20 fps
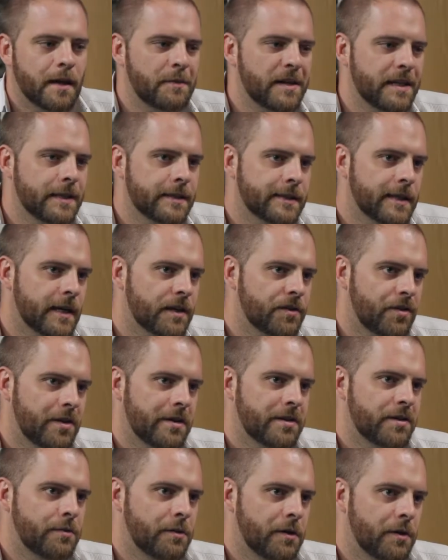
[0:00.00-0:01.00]
I mean, does that
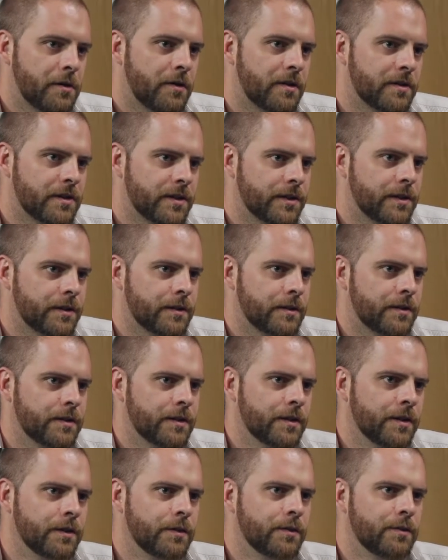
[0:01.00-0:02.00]
transfer across
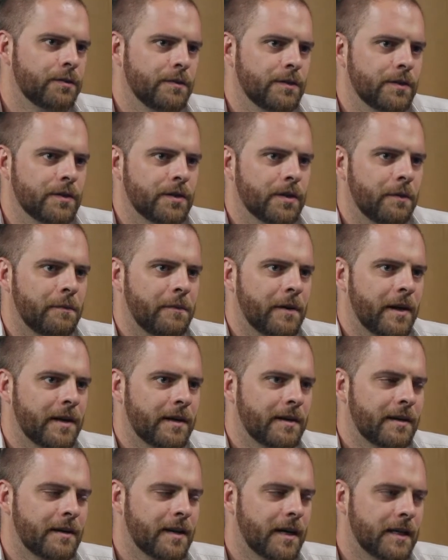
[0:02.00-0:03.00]
to sort of like
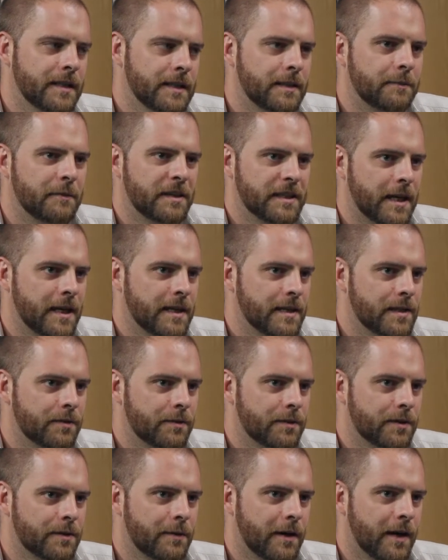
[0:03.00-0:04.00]
customer data
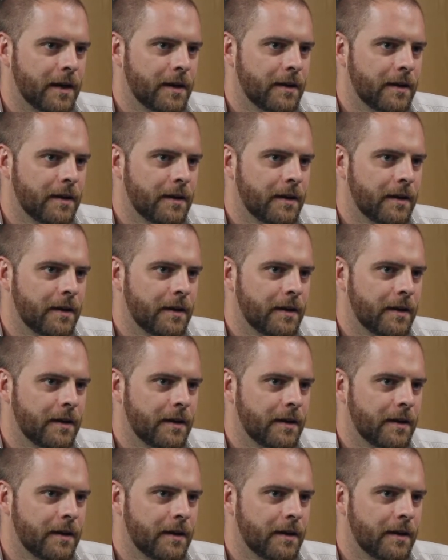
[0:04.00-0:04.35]
as well?